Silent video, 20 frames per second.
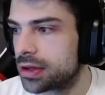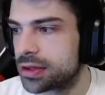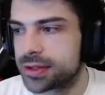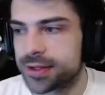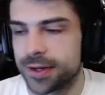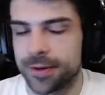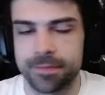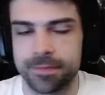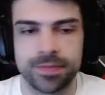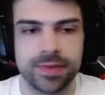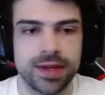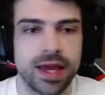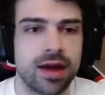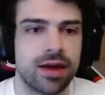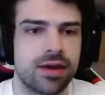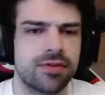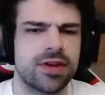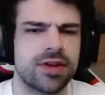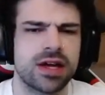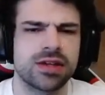So yeah,
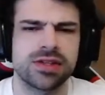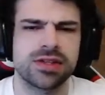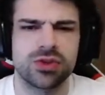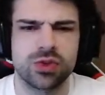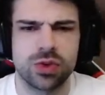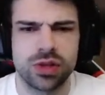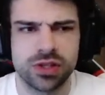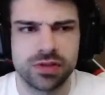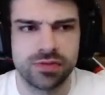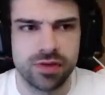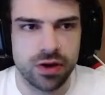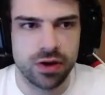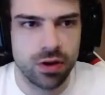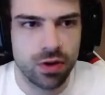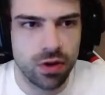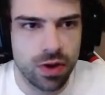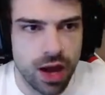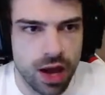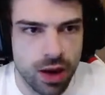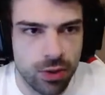if you guys enjoy this
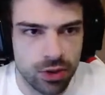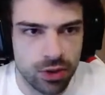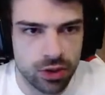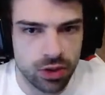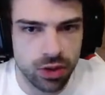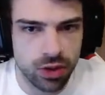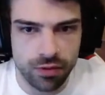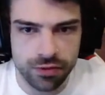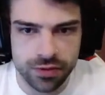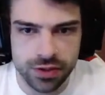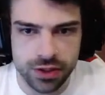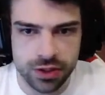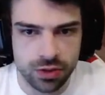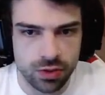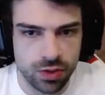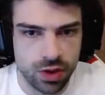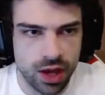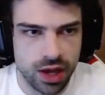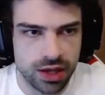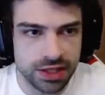video, I would love to
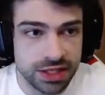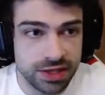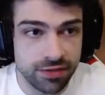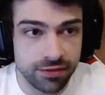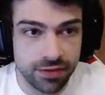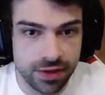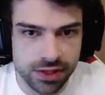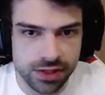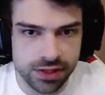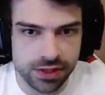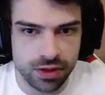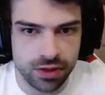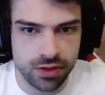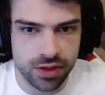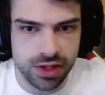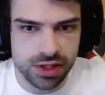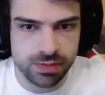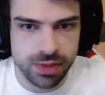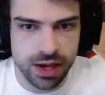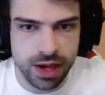do a defense on
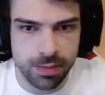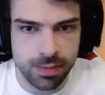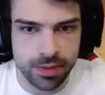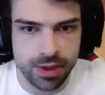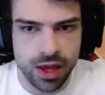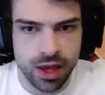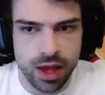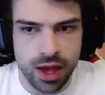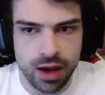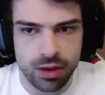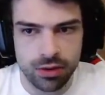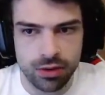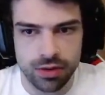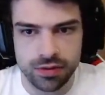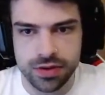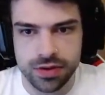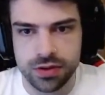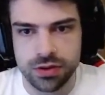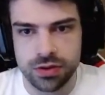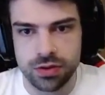this map. I would love
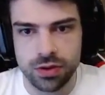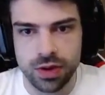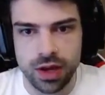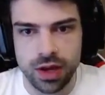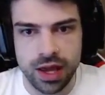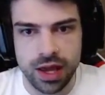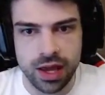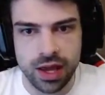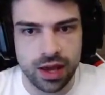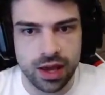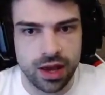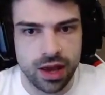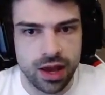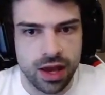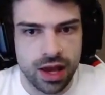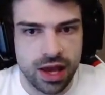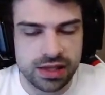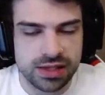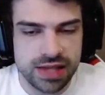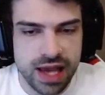to do a
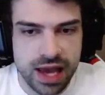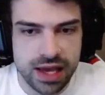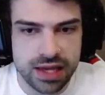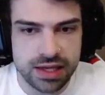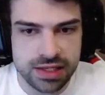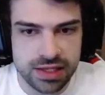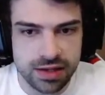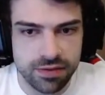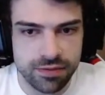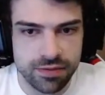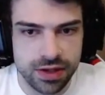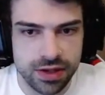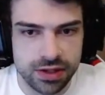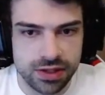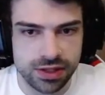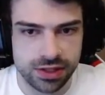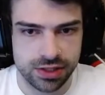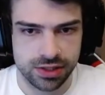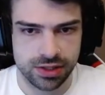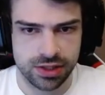attack and
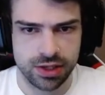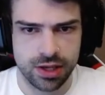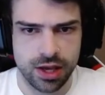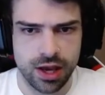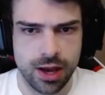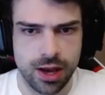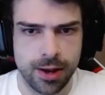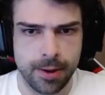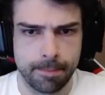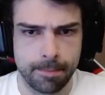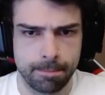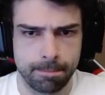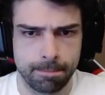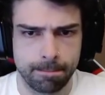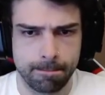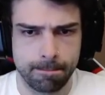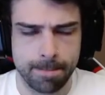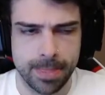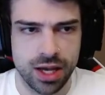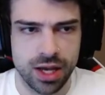defense
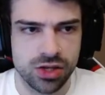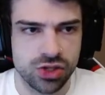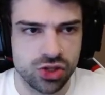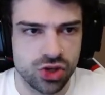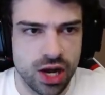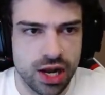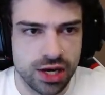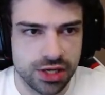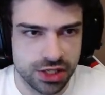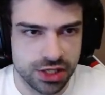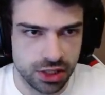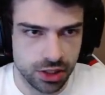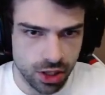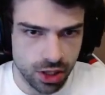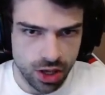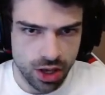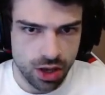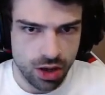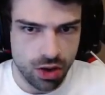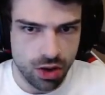strategy
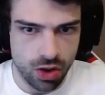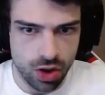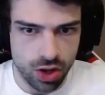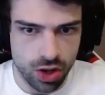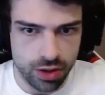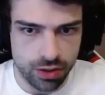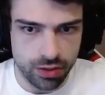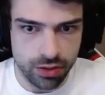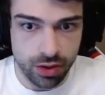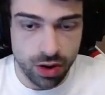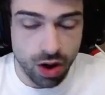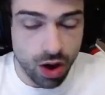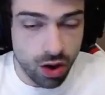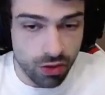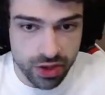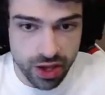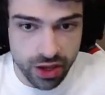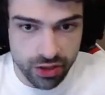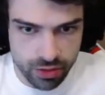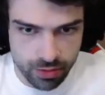on all
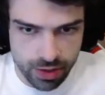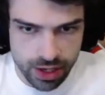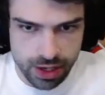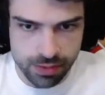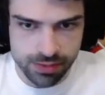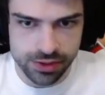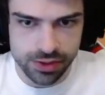the other maps.